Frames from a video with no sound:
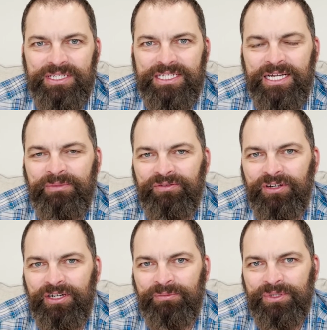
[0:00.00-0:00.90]
of the time I've
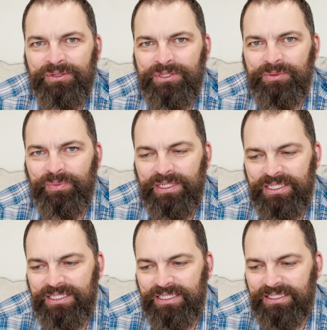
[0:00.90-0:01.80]
gotten boats,
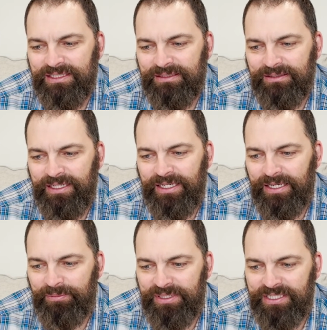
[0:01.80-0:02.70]
but yeah, it
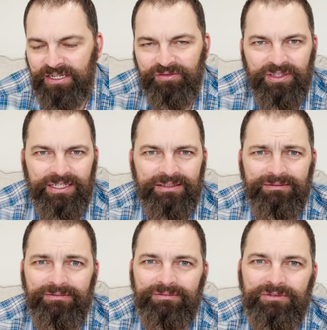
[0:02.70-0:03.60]
can be tough. Like
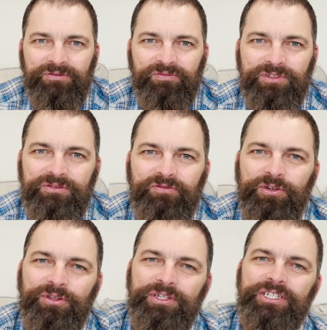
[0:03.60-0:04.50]

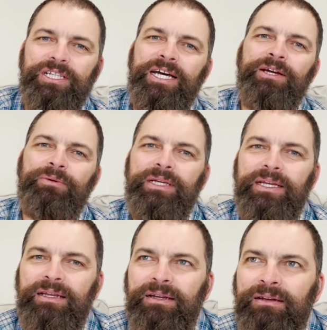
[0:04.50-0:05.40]
4th of July
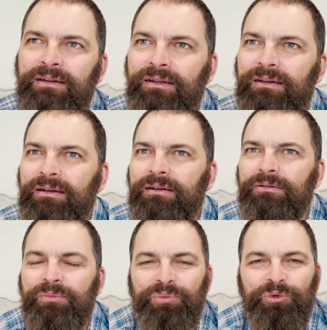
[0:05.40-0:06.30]
weekend and
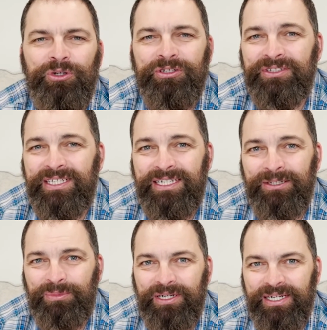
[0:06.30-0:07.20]
Memorial Day, you're
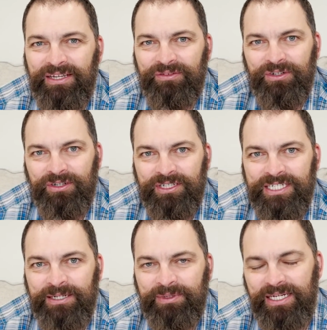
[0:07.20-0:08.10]
probably gonna have a hard
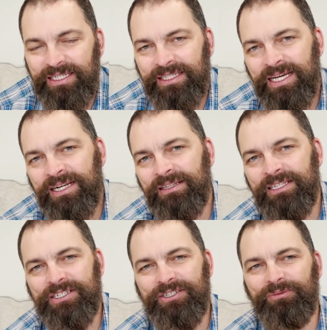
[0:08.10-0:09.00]
time getting that
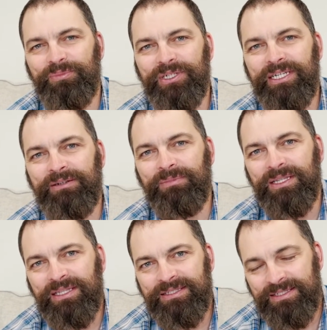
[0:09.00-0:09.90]
unless you're booking
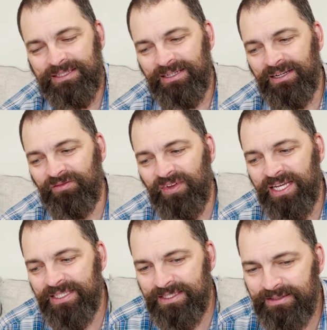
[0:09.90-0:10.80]
months in
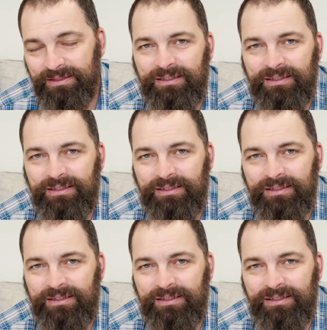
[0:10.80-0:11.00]
advance,